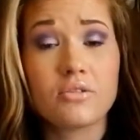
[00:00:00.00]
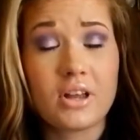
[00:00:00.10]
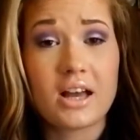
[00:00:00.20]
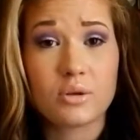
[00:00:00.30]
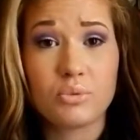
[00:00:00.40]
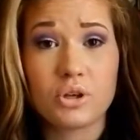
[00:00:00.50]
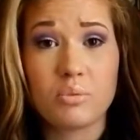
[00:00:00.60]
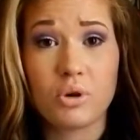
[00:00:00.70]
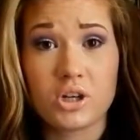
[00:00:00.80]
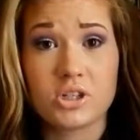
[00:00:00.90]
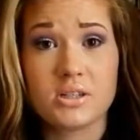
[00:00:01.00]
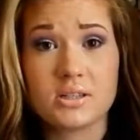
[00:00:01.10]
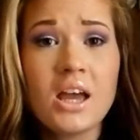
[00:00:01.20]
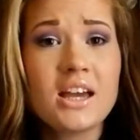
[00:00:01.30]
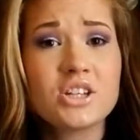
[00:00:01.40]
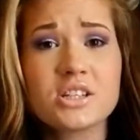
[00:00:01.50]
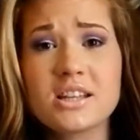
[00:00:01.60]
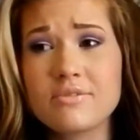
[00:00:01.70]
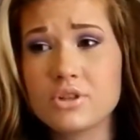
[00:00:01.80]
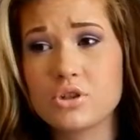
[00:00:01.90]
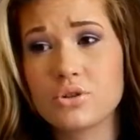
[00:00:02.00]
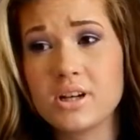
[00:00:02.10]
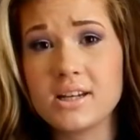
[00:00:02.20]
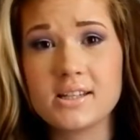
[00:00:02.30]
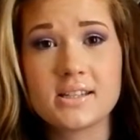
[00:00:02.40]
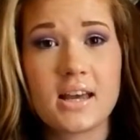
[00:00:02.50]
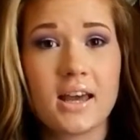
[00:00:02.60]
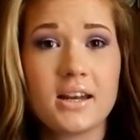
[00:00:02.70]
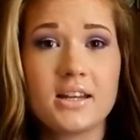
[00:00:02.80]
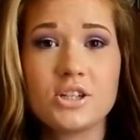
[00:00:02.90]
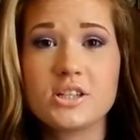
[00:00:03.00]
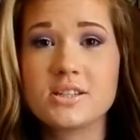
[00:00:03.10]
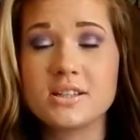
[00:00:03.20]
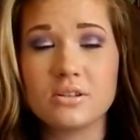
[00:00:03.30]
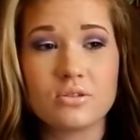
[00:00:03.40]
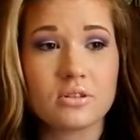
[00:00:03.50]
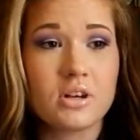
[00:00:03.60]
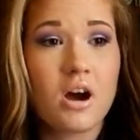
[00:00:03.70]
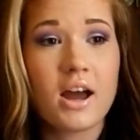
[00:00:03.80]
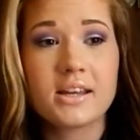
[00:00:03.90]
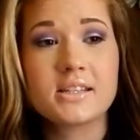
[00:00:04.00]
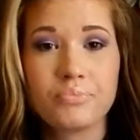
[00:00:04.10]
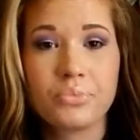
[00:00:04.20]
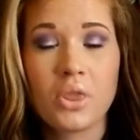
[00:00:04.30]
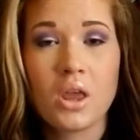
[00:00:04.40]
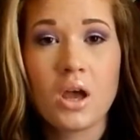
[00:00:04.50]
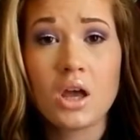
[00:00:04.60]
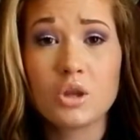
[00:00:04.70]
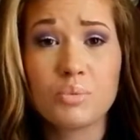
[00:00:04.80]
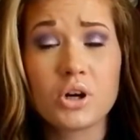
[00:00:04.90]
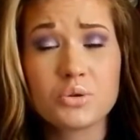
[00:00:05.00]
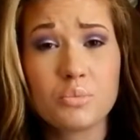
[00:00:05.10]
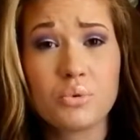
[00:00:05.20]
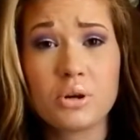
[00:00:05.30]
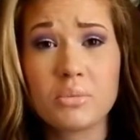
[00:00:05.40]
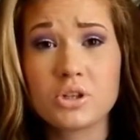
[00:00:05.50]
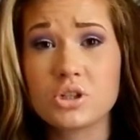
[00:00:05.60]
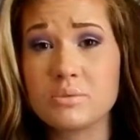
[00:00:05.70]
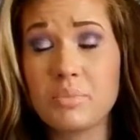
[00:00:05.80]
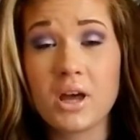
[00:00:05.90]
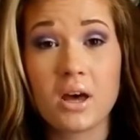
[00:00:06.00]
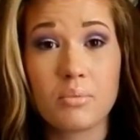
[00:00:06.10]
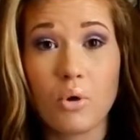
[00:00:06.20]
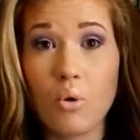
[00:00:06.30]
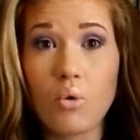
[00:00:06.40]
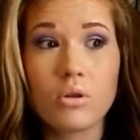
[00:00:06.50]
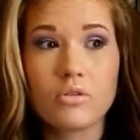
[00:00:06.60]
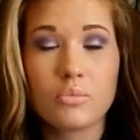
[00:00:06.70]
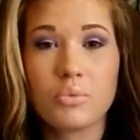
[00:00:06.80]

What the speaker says: flat kabuki brushes. It just left streaks and it just didn't look nice. The brush would pretty much just pick up all of the